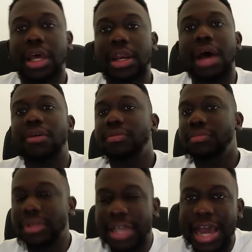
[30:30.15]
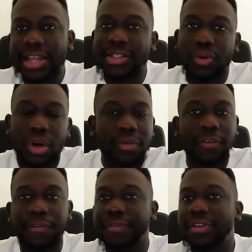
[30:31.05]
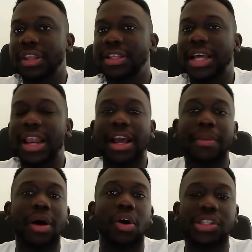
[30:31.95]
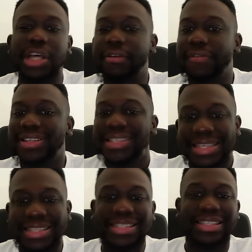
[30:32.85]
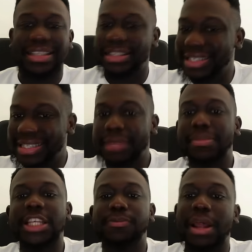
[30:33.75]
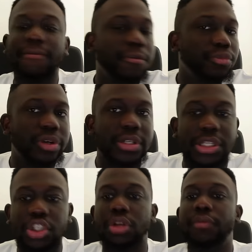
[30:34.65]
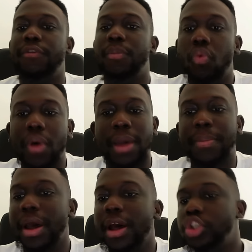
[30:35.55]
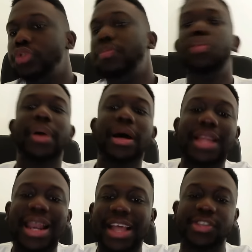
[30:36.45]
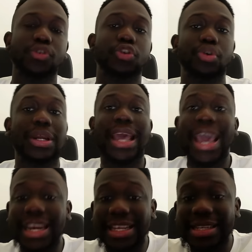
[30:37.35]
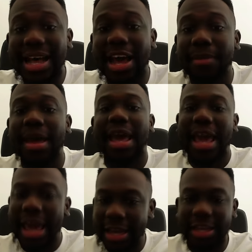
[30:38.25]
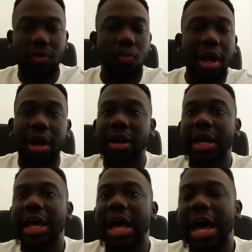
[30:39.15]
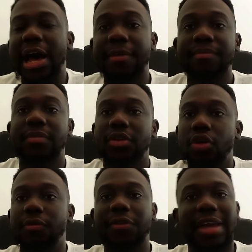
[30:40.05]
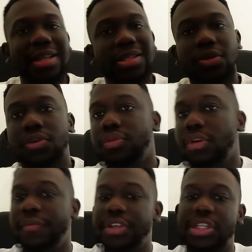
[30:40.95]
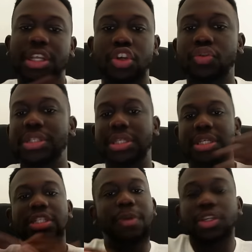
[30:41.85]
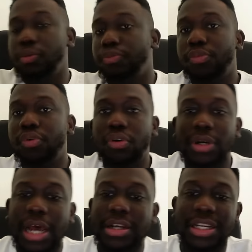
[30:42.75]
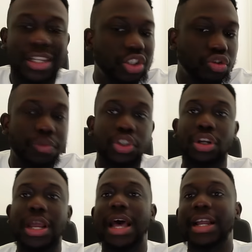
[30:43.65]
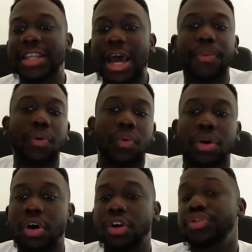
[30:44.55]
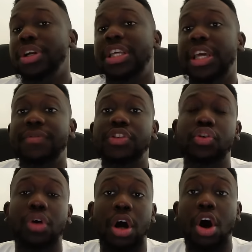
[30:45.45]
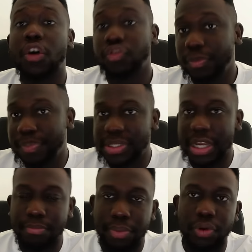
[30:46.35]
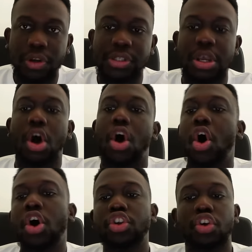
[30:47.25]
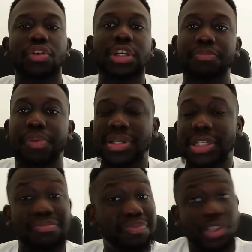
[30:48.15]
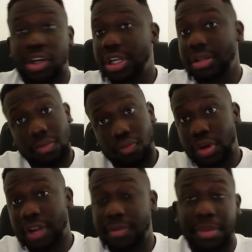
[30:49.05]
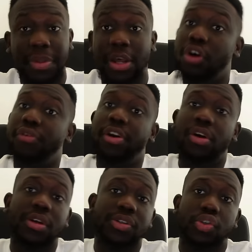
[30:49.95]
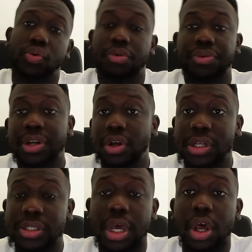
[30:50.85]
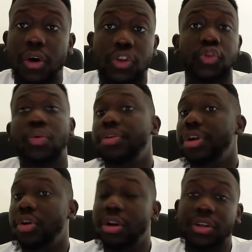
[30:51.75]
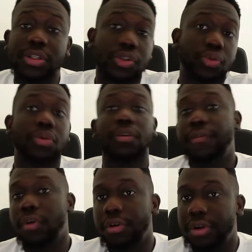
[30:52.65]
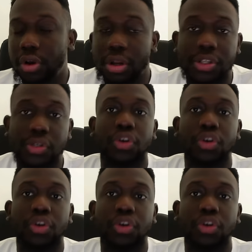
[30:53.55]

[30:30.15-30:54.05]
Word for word: Now, guys, one of the favorite things I like about OctaFX is the seamless platform transition from web to mobile that lets you trade anytime, anywhere. Um, don't forget to obviously use the special promo code down in the description. D A P O one hundred gives you a one hundred percent bonus on your deposit, turning whatever, maybe one hundred dollars to two hundred dollars or two hundred dollars to four hundred dollars.